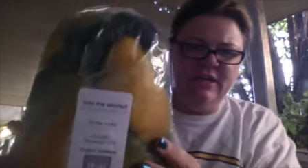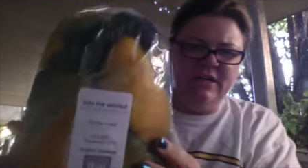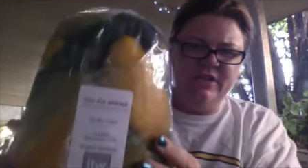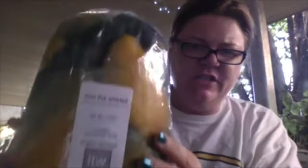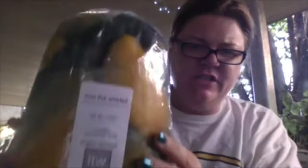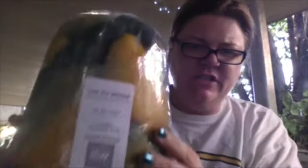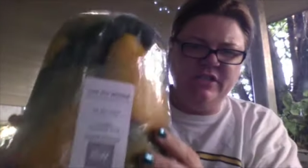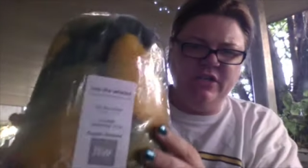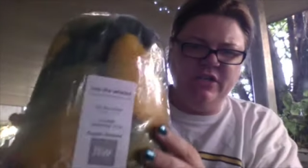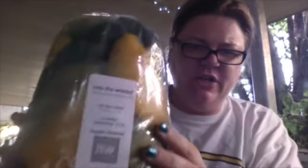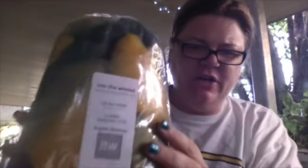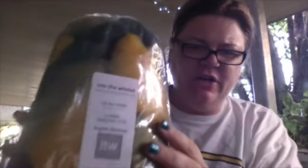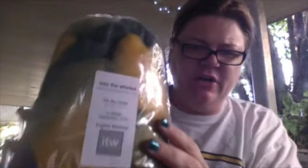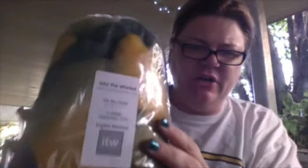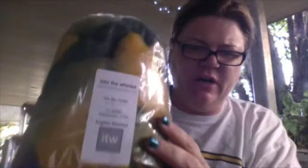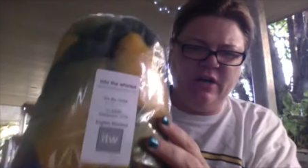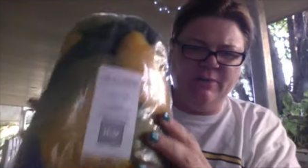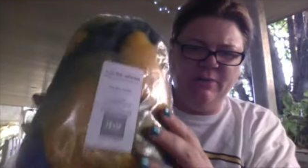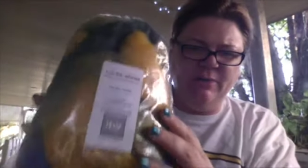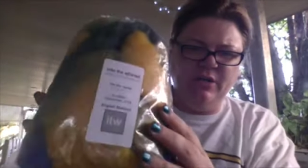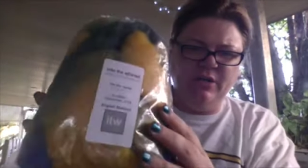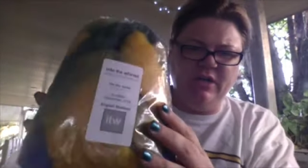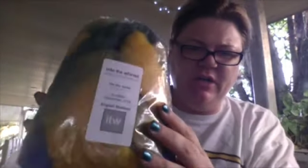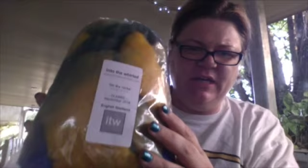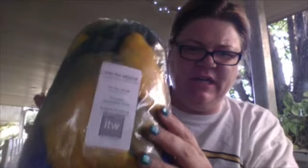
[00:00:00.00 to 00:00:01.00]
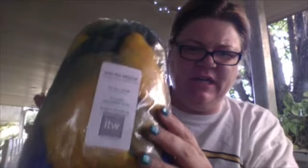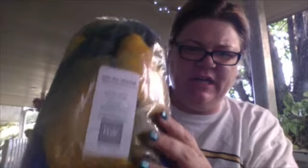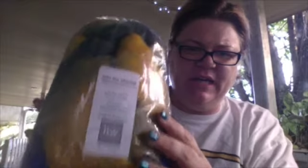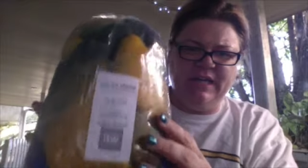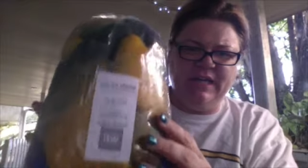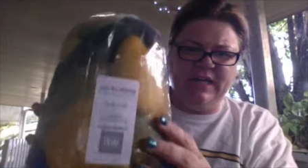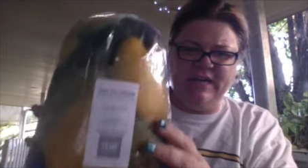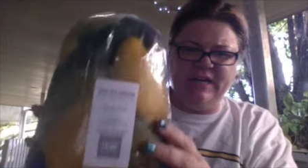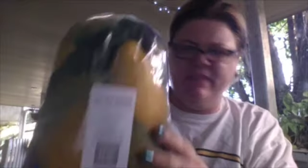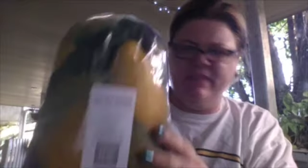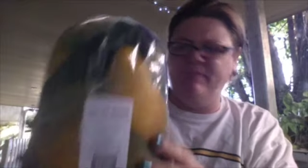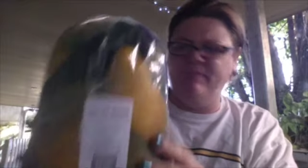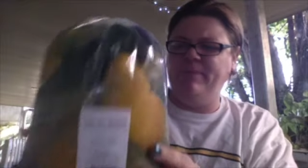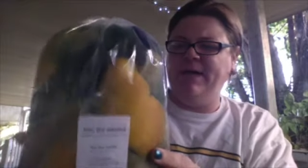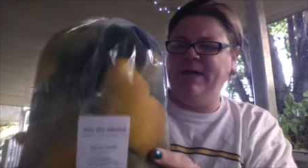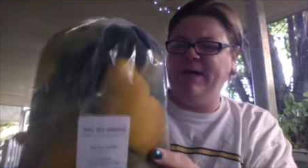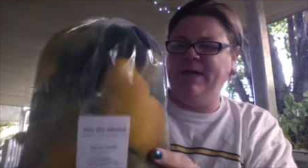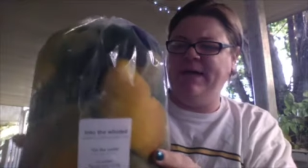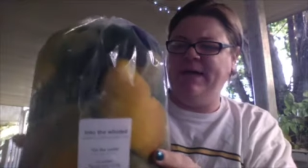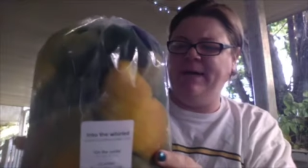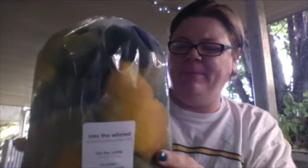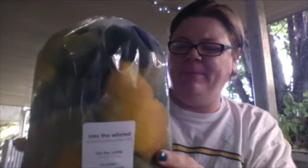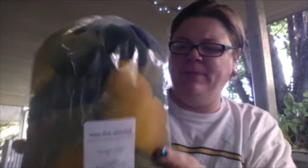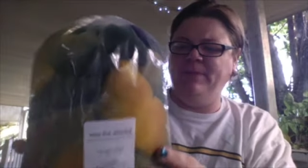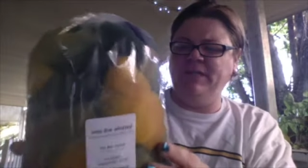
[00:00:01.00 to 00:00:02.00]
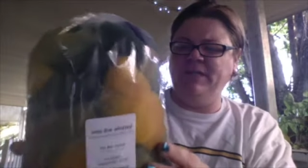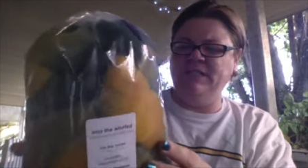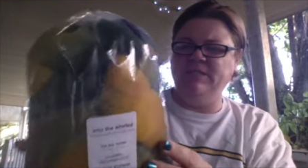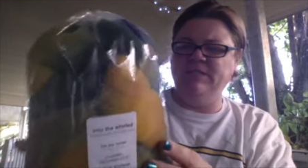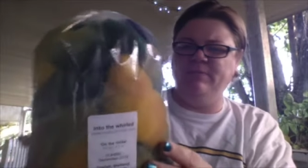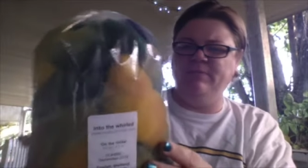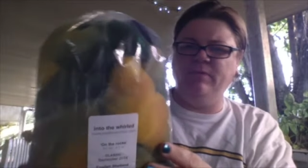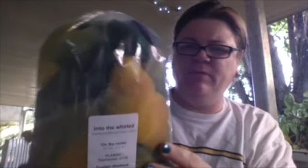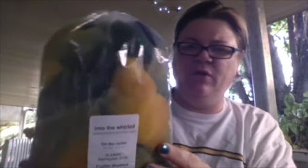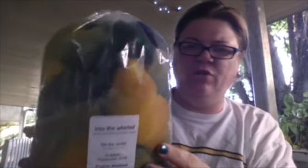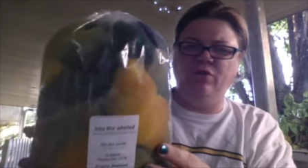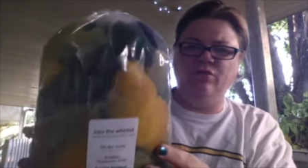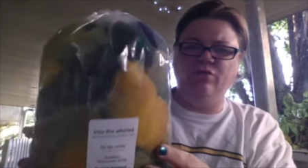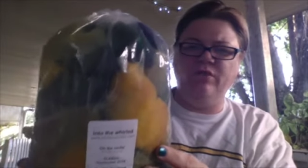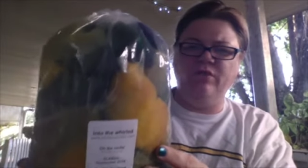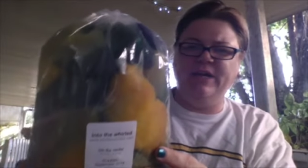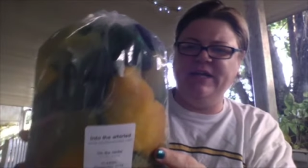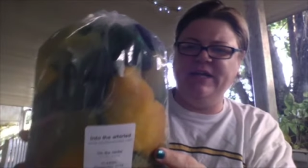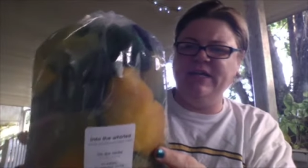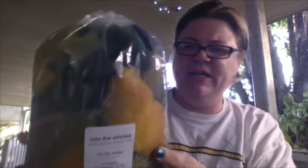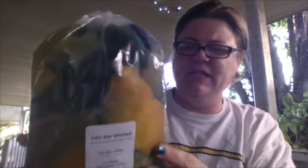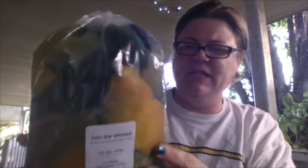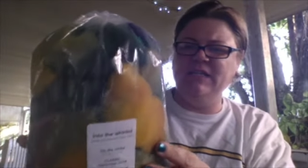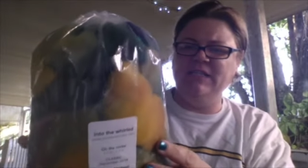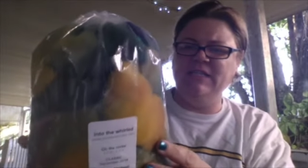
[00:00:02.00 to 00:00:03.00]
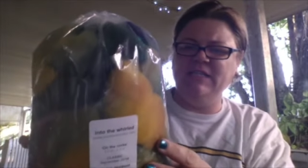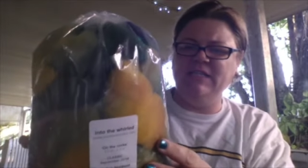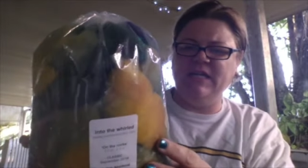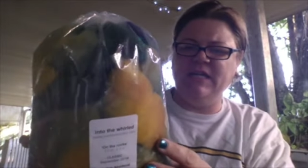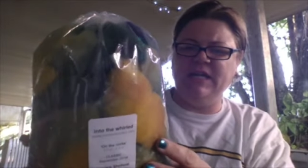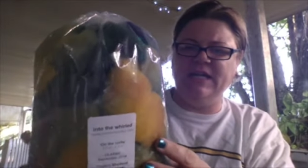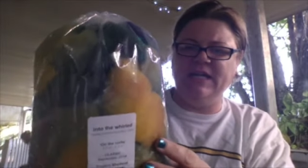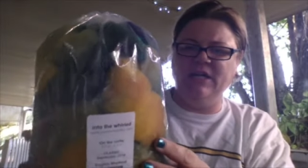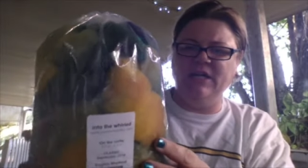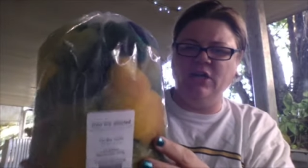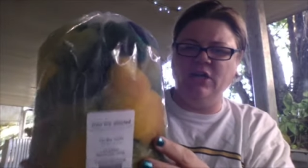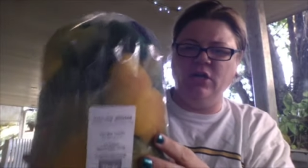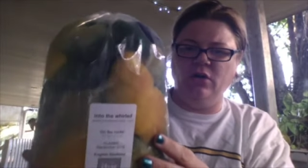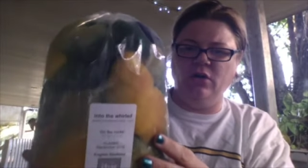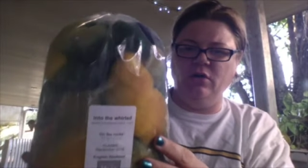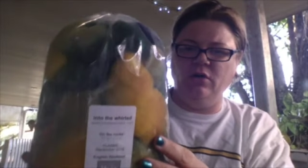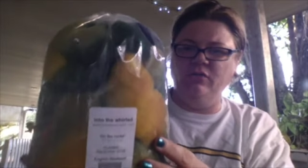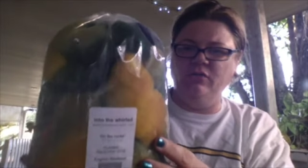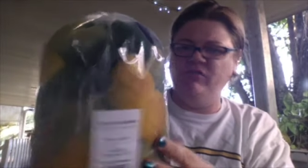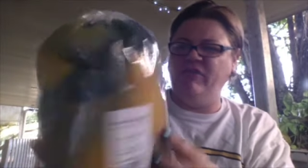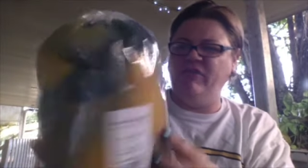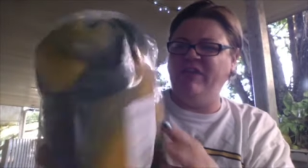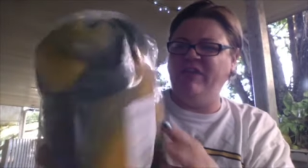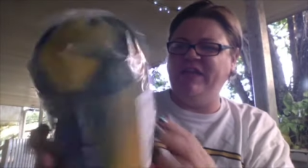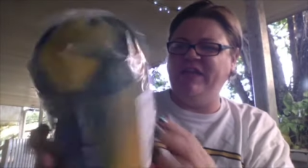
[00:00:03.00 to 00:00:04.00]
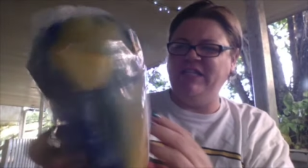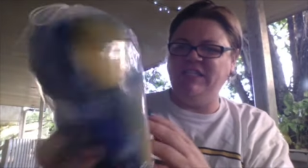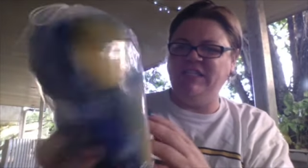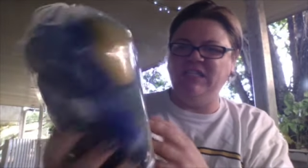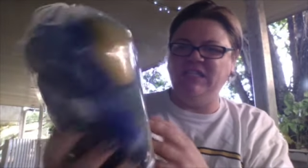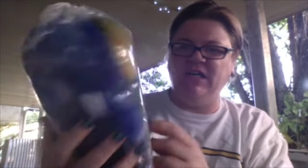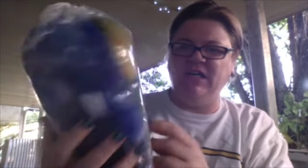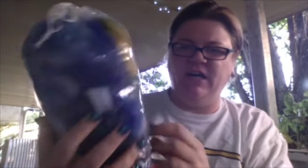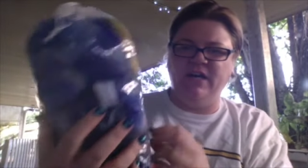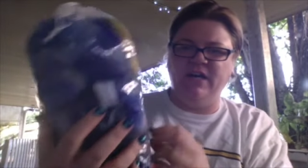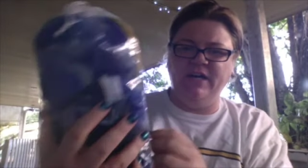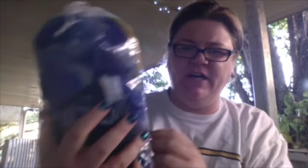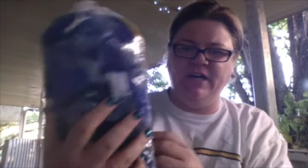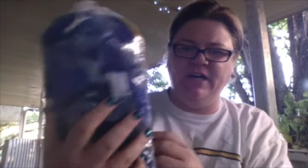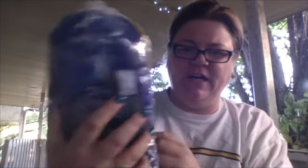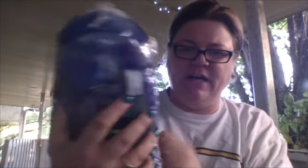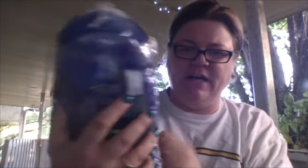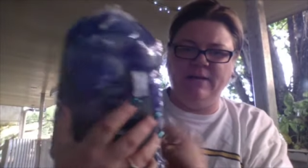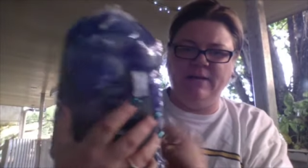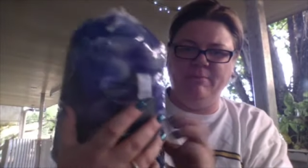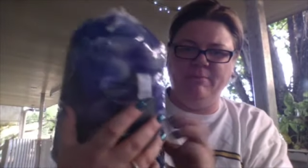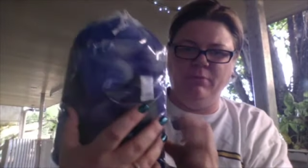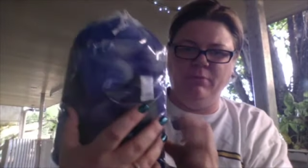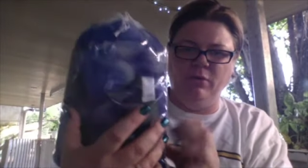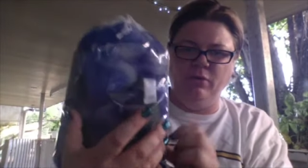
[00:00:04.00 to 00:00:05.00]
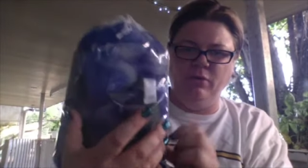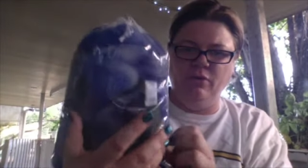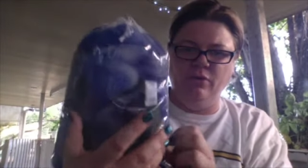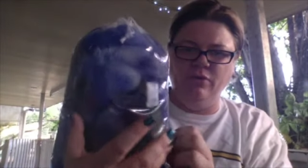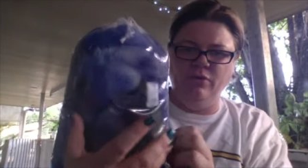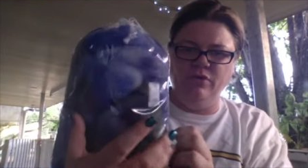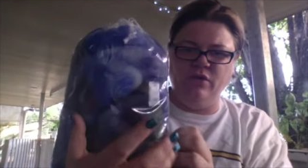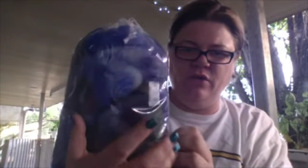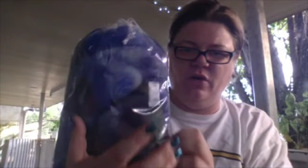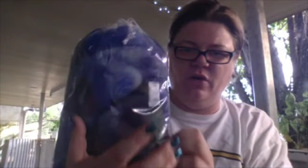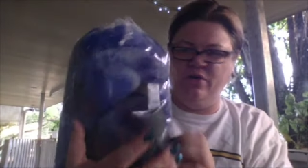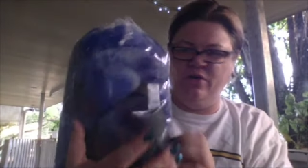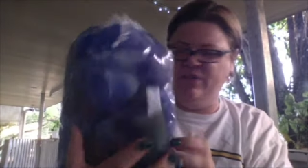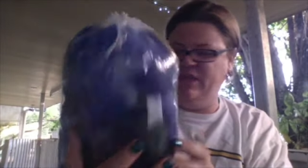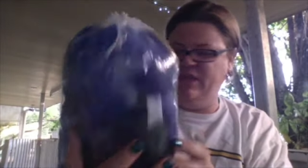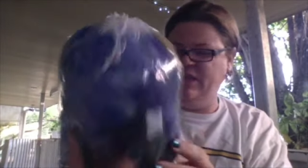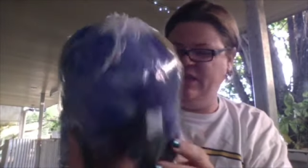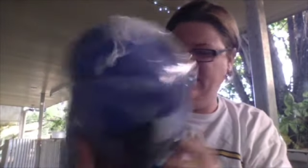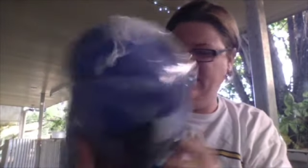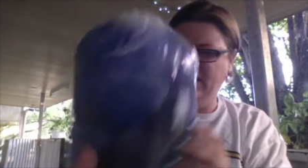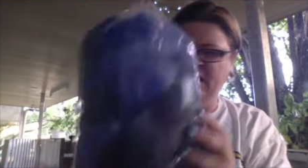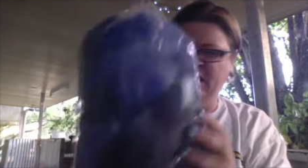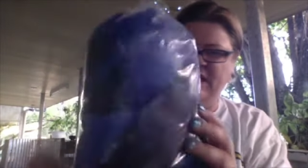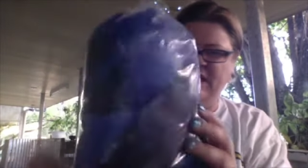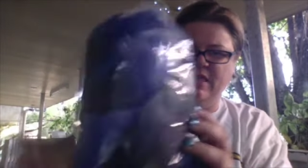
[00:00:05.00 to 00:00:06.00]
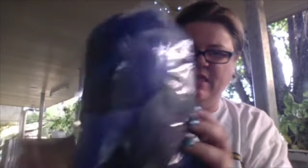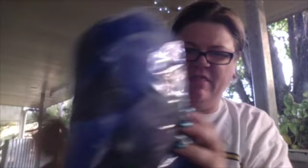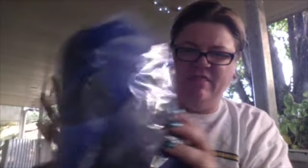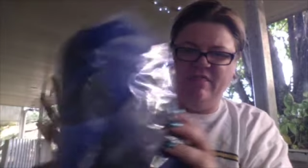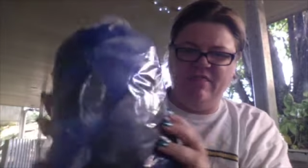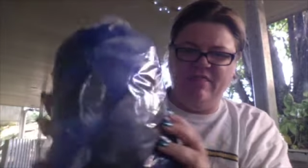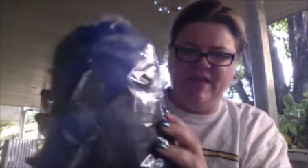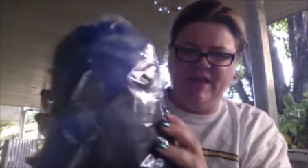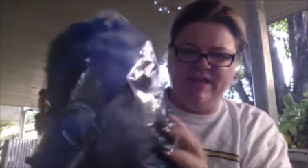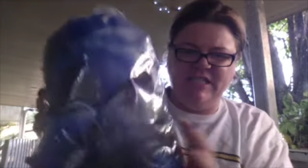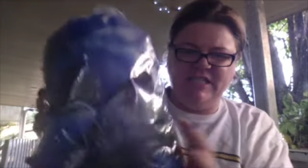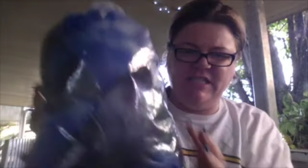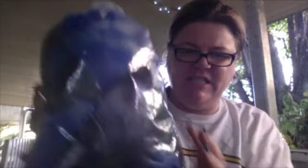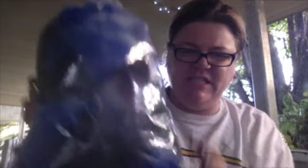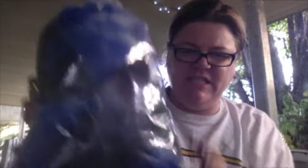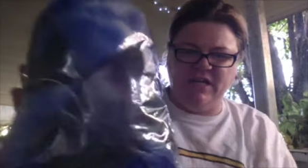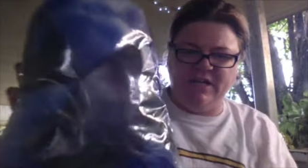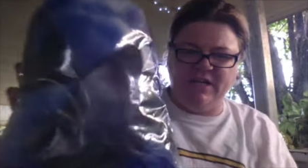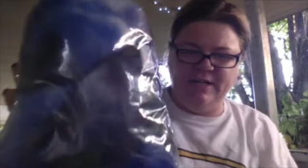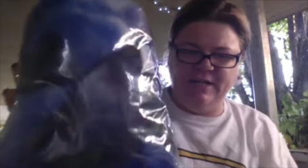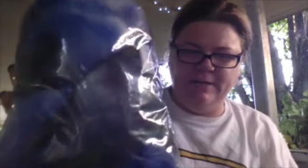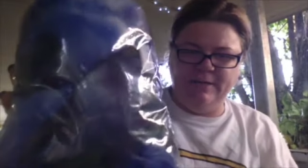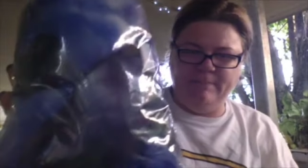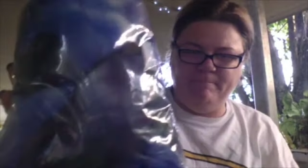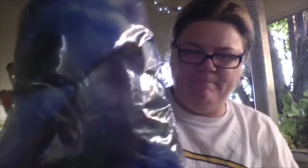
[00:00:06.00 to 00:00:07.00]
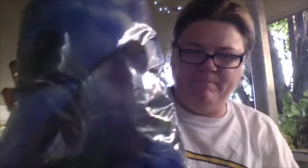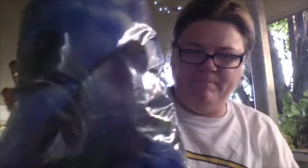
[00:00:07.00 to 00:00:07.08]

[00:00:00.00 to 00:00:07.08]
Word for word: So I'm not going to get it out of the bag, but it's greens and golds on that side and blues on that side.